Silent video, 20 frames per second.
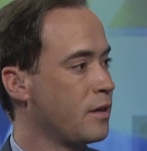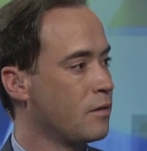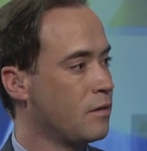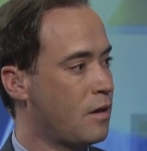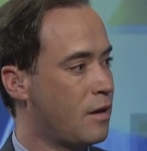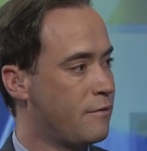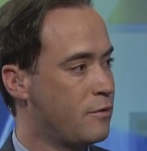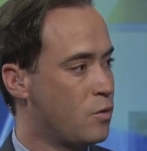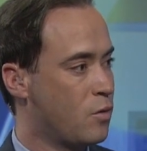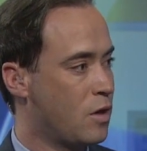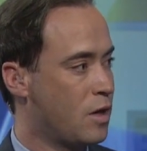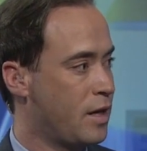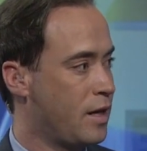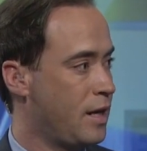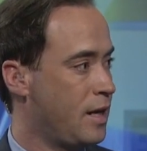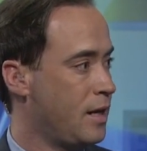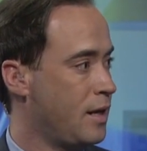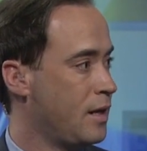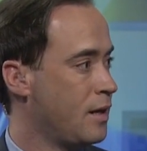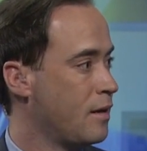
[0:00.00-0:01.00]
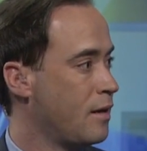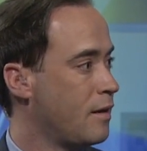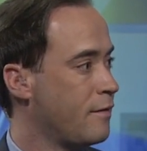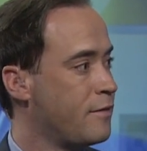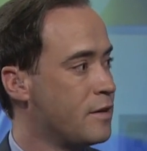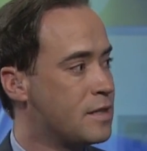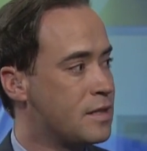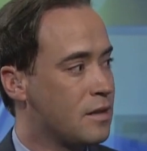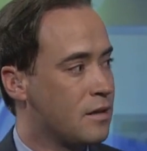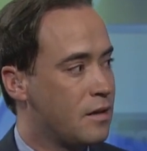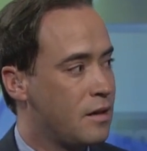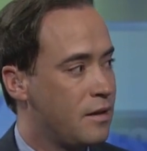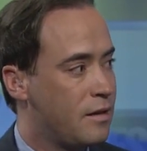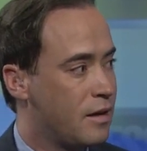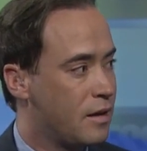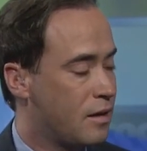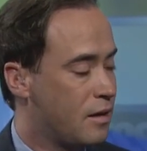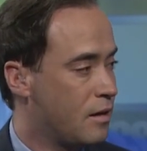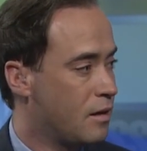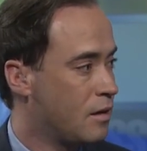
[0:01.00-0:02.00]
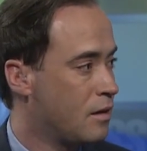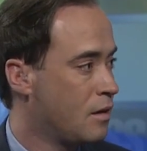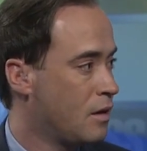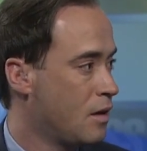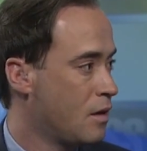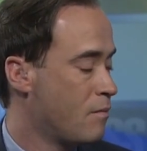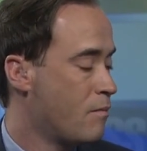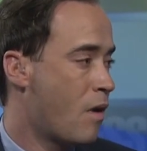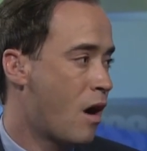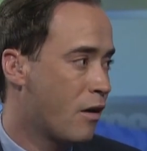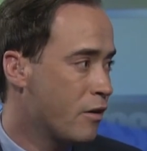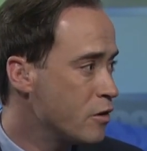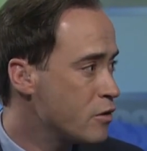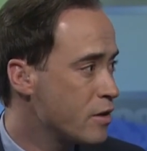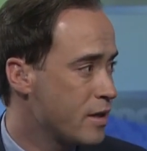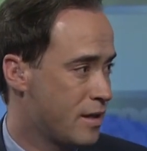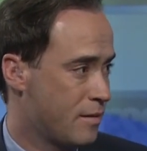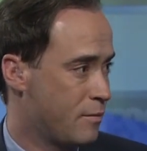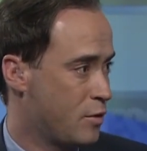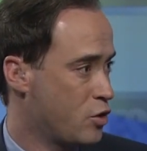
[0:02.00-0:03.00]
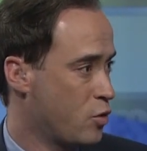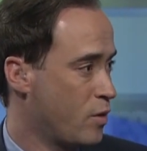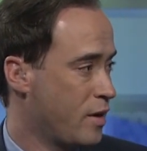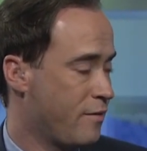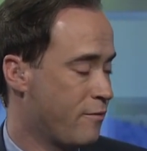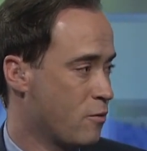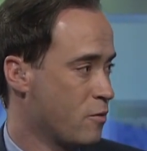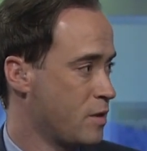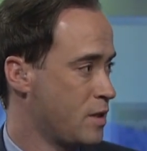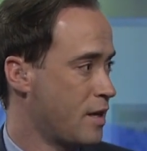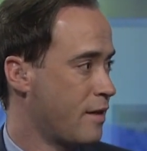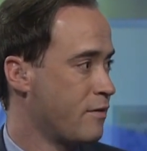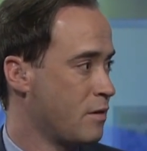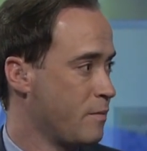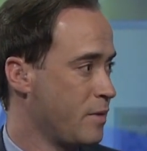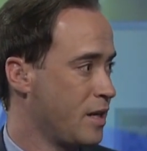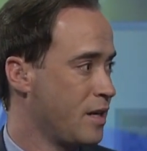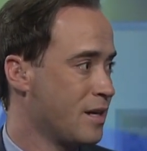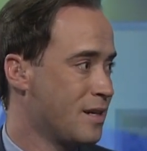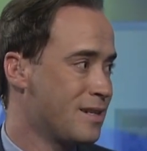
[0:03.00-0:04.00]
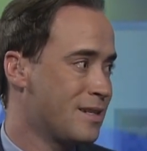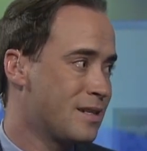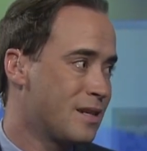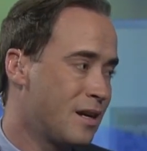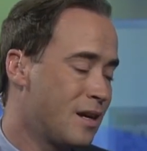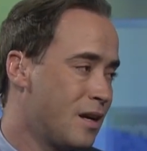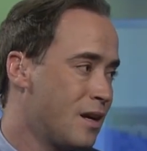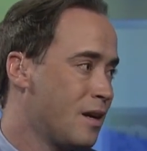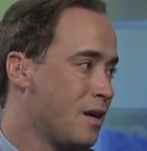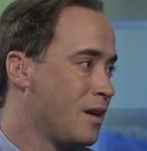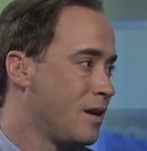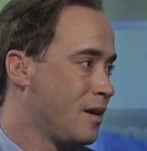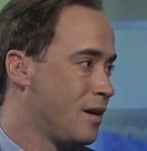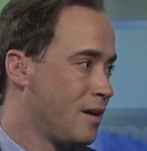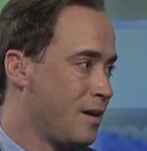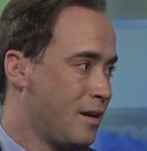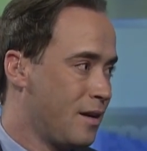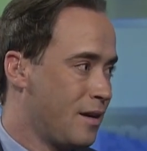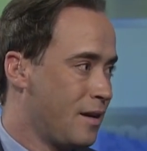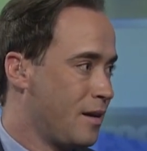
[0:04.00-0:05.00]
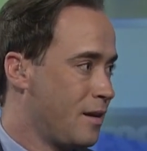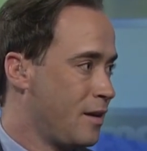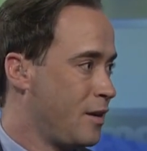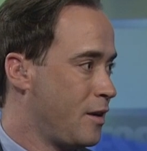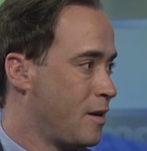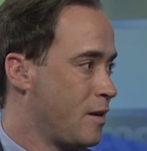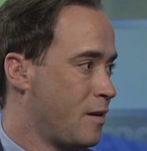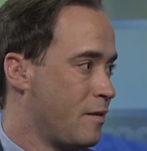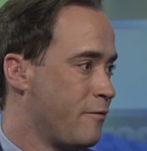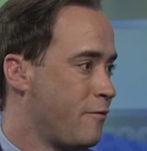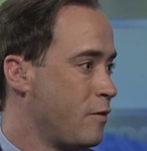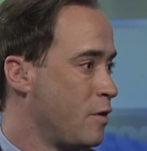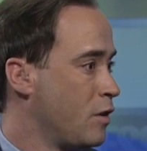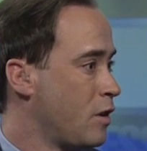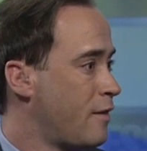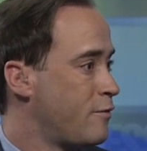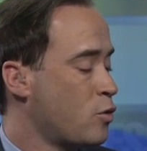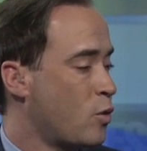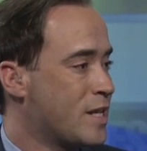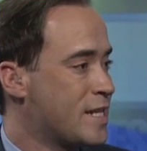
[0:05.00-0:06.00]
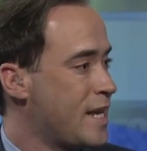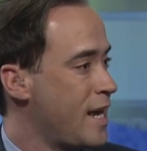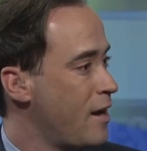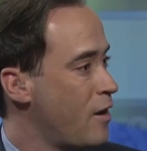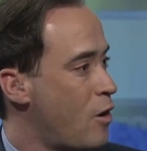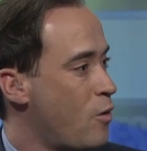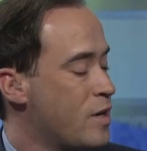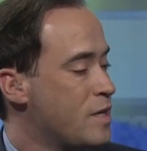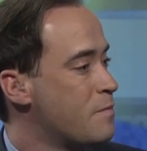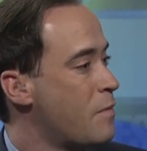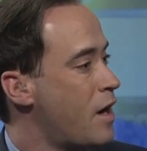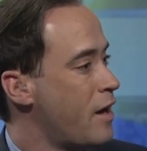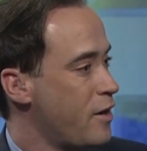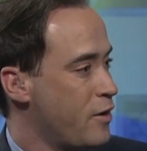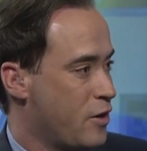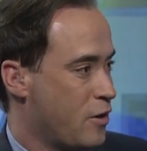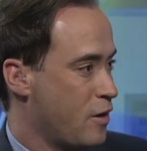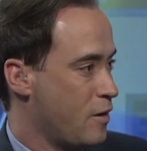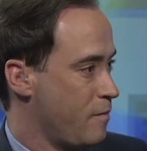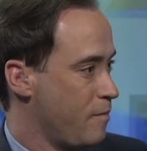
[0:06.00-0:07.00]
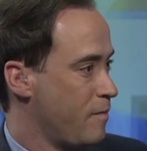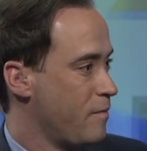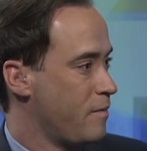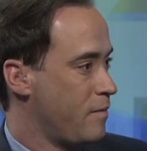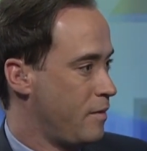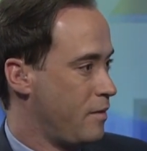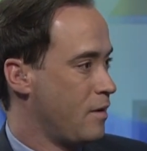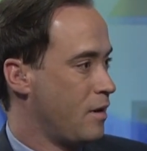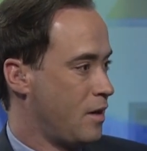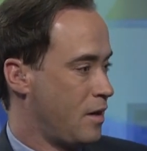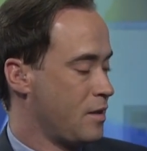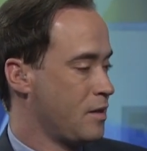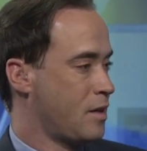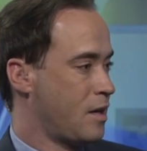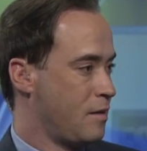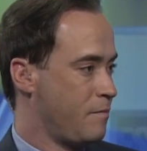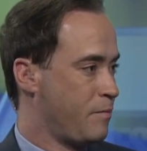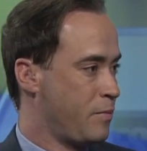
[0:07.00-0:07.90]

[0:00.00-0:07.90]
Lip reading: their loved one in a facility that can monitor them 24/7? Because loved ones can't always monitor a